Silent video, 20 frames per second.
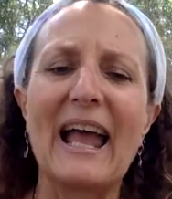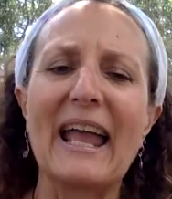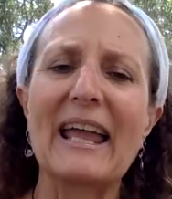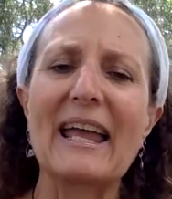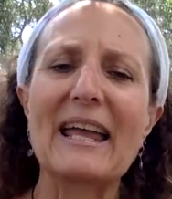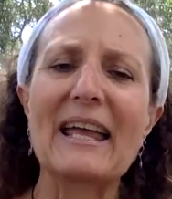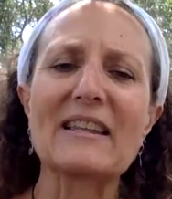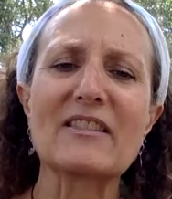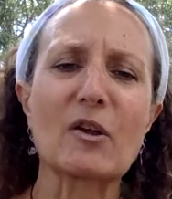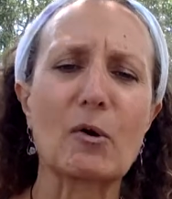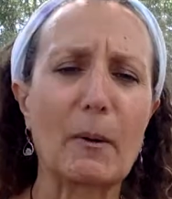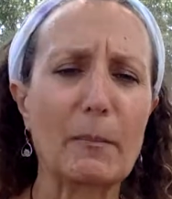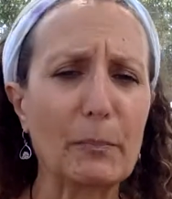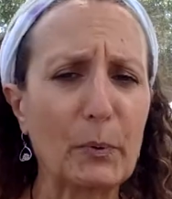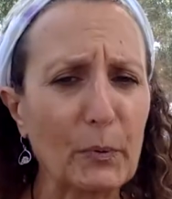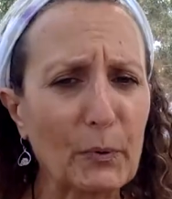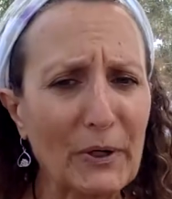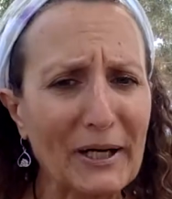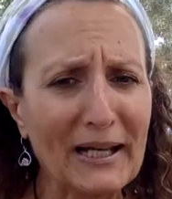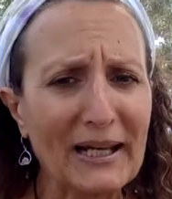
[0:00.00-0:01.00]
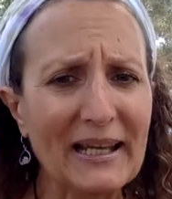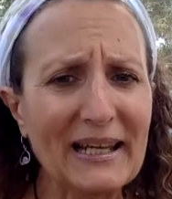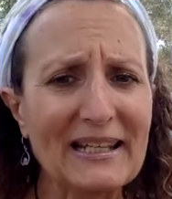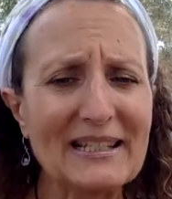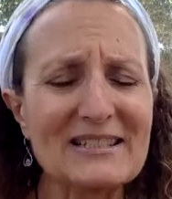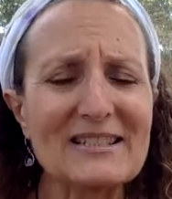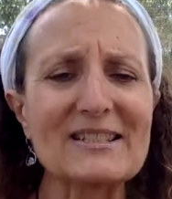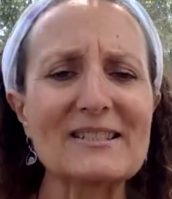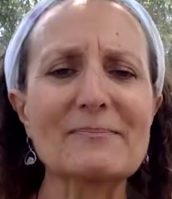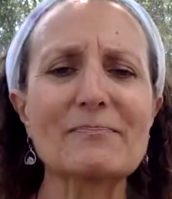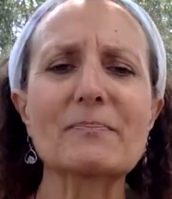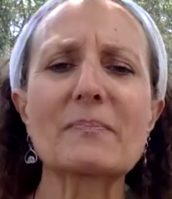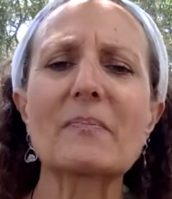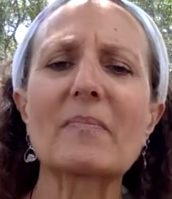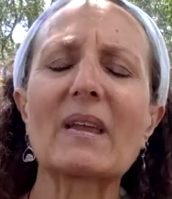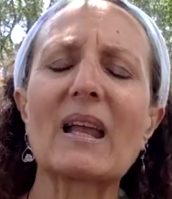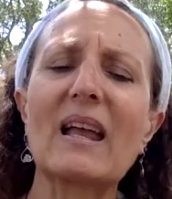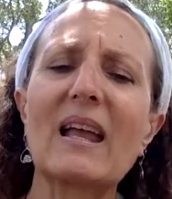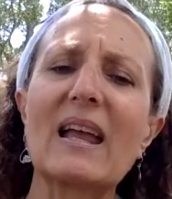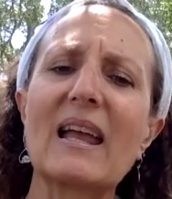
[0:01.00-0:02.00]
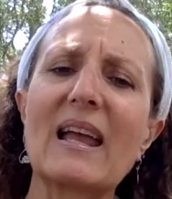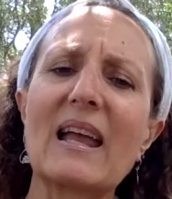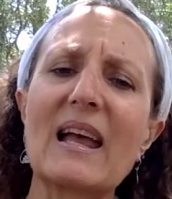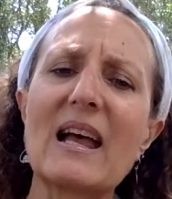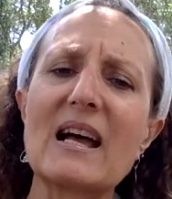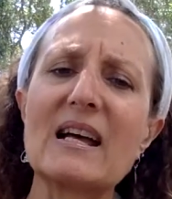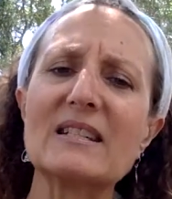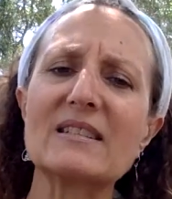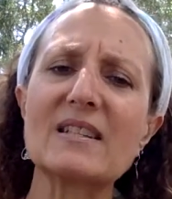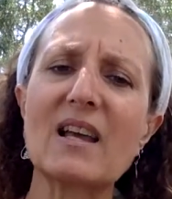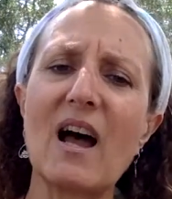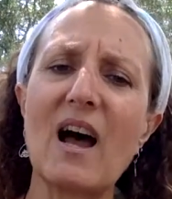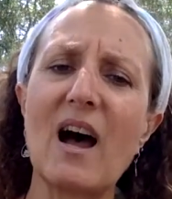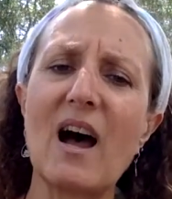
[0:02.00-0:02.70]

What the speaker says: And there were parades. And,